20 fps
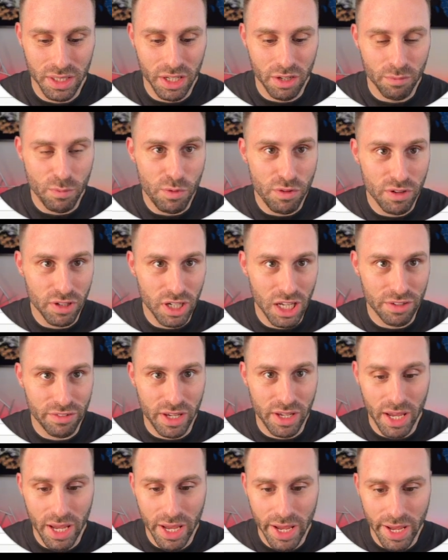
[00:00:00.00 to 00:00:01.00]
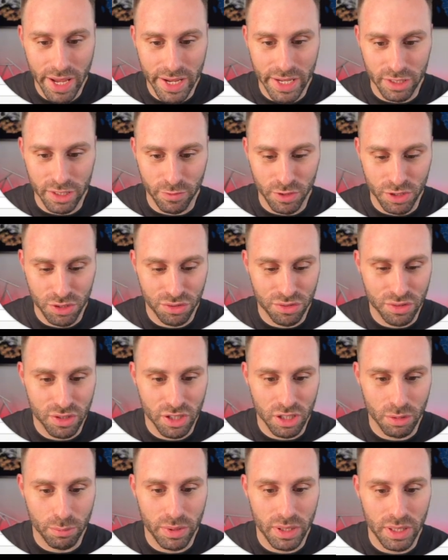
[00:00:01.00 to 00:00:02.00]
We will have a head, which is going to
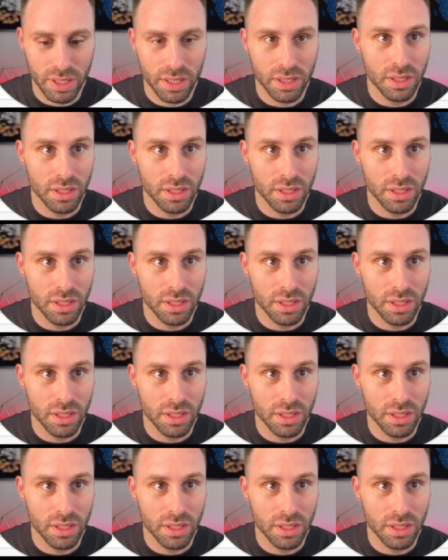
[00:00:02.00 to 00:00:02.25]
be